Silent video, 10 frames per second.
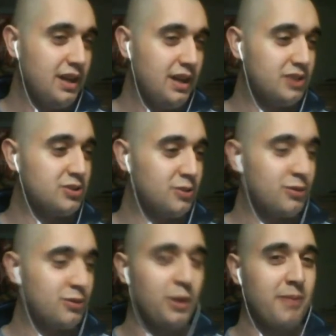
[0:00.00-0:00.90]
is
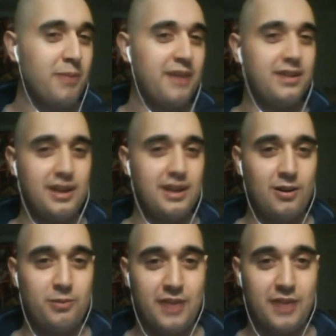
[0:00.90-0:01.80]
true, you might hear
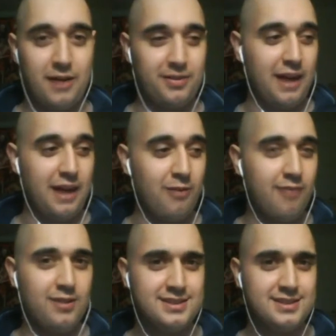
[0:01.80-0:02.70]
it without that
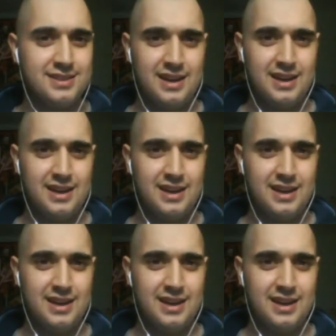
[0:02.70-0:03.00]
reference.